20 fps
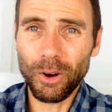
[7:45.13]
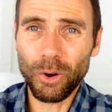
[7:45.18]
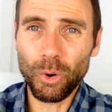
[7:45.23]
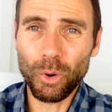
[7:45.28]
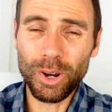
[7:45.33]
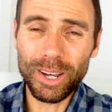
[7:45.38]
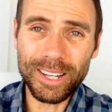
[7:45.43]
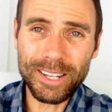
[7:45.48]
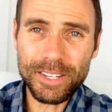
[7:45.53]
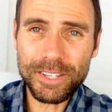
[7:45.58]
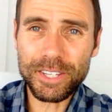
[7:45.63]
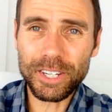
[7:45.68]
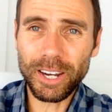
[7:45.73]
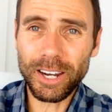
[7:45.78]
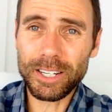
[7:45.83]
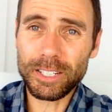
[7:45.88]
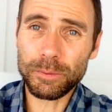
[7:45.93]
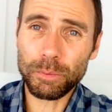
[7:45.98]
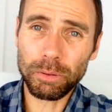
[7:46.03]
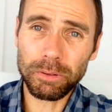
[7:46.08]
or
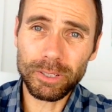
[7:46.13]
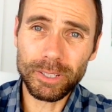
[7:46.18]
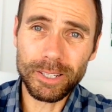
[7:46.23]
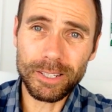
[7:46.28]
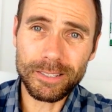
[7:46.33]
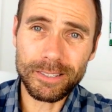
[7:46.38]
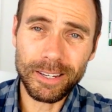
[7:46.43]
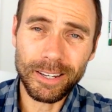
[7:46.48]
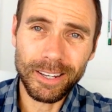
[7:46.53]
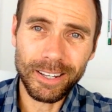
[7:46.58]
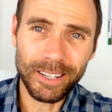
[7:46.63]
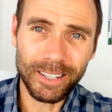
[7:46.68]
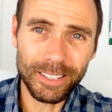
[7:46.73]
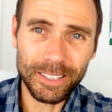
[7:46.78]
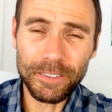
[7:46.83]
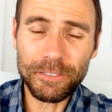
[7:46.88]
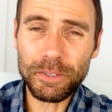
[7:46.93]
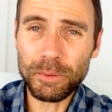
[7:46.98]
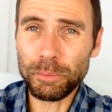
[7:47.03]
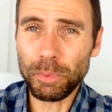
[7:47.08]
insights, please
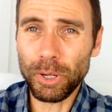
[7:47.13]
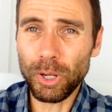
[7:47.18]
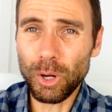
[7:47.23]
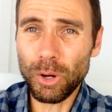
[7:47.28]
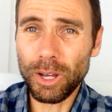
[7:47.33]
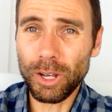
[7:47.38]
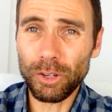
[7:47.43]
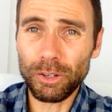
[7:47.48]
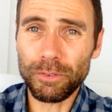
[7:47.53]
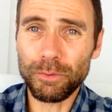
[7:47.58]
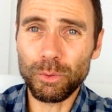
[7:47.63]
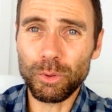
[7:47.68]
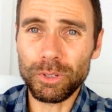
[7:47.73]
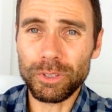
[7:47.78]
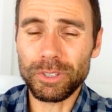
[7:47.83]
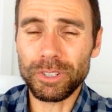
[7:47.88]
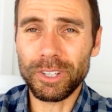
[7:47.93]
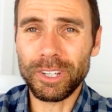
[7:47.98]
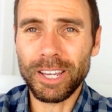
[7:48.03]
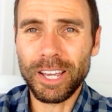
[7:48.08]
leave them below. I look
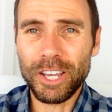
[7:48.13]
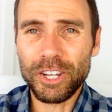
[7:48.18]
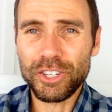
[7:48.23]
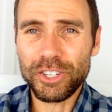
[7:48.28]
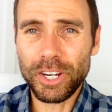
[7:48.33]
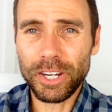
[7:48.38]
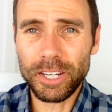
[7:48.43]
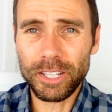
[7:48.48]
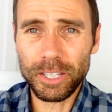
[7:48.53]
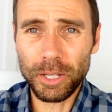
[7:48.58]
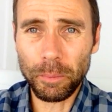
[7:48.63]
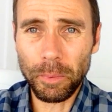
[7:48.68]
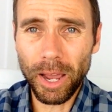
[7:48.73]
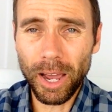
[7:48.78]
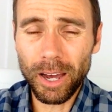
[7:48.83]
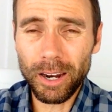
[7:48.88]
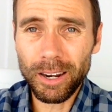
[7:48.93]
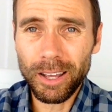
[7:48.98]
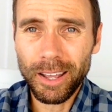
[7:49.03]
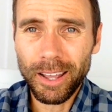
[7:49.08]
forward to checking them
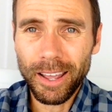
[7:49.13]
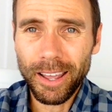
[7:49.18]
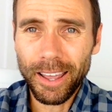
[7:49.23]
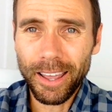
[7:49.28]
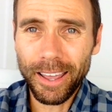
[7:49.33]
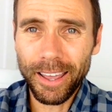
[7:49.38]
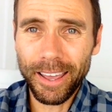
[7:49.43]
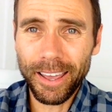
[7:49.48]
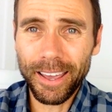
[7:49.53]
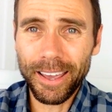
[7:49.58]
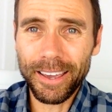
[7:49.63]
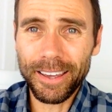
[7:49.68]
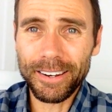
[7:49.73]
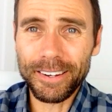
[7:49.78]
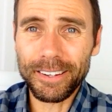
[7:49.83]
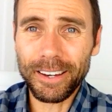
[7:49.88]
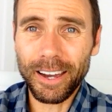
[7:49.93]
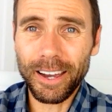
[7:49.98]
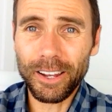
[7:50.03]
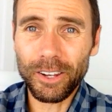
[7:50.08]
out.
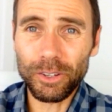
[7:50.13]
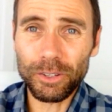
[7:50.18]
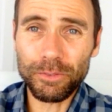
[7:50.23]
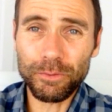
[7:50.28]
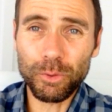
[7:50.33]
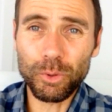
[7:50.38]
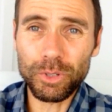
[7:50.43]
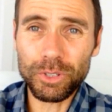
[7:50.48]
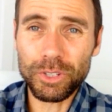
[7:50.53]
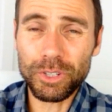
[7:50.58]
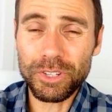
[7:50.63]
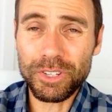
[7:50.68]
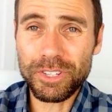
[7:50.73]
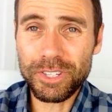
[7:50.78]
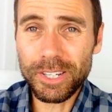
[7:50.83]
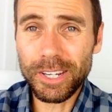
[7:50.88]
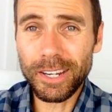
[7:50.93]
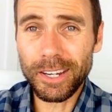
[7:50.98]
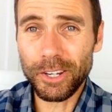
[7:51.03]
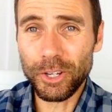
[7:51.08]
And I look forward to
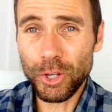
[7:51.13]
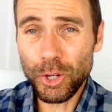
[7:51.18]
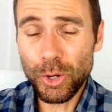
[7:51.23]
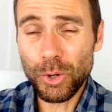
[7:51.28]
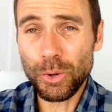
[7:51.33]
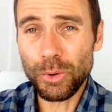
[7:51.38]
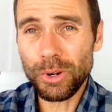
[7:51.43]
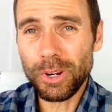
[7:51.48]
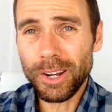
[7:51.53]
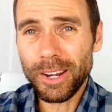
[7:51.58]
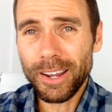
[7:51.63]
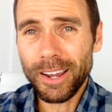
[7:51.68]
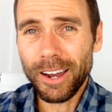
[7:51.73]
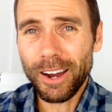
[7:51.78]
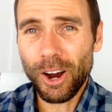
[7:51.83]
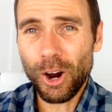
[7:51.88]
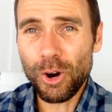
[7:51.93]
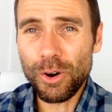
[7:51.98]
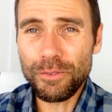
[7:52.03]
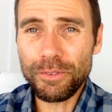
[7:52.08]
seeing you
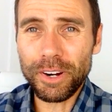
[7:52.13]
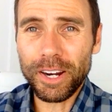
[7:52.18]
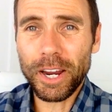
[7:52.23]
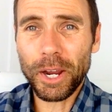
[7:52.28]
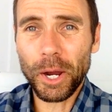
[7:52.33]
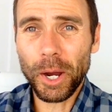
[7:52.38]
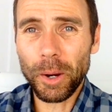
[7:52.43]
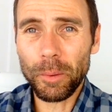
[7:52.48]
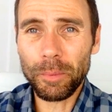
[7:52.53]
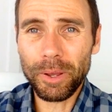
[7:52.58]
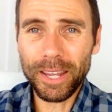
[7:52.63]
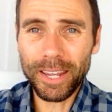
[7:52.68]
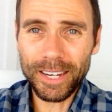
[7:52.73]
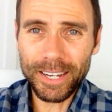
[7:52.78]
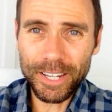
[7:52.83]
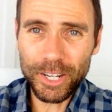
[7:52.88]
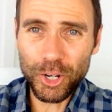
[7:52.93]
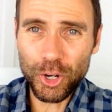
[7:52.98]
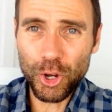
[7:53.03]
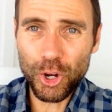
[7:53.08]
overcome
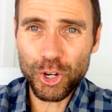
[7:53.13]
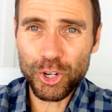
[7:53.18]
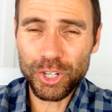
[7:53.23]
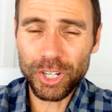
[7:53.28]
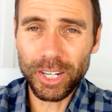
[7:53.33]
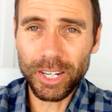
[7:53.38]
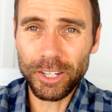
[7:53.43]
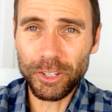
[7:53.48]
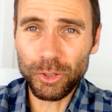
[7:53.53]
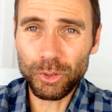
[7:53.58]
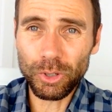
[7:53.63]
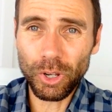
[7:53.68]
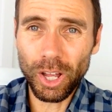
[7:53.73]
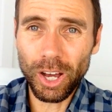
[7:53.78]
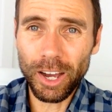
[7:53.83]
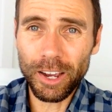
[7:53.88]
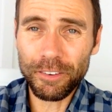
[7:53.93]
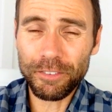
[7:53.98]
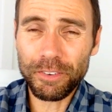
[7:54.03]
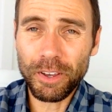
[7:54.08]
any inertia in your
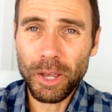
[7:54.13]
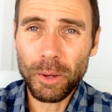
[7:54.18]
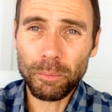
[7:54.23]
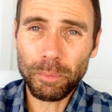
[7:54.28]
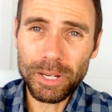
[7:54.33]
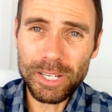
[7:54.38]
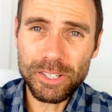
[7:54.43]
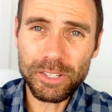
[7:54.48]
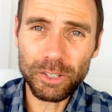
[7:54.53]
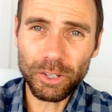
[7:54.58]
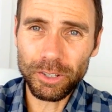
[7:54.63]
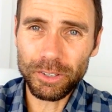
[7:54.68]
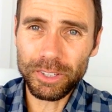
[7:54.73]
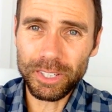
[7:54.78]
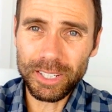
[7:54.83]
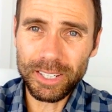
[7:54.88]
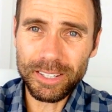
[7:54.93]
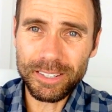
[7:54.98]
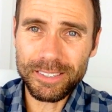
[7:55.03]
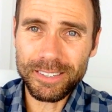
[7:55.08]
life based on
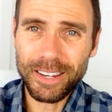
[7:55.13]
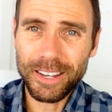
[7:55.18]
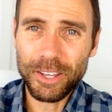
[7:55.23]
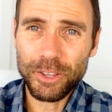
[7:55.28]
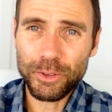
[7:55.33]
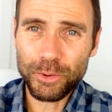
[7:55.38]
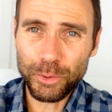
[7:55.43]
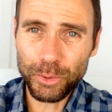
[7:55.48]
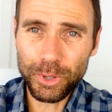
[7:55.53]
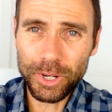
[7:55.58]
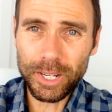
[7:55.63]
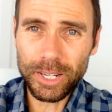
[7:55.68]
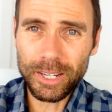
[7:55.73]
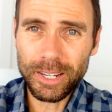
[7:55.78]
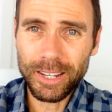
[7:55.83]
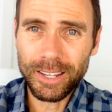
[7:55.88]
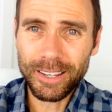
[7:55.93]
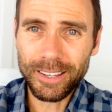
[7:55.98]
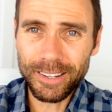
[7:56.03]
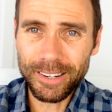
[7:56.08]
these 3
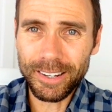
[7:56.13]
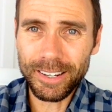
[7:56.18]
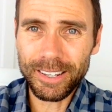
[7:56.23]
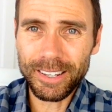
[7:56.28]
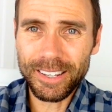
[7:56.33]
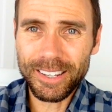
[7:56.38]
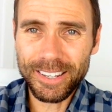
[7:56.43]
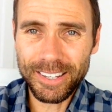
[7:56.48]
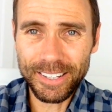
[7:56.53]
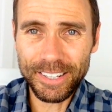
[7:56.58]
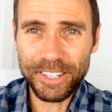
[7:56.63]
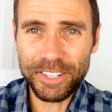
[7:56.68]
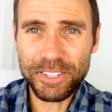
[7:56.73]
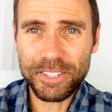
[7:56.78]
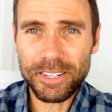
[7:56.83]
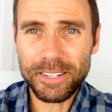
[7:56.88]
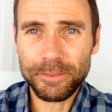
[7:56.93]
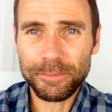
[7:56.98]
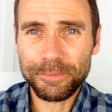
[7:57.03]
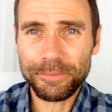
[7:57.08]
inner
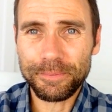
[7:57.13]
keys.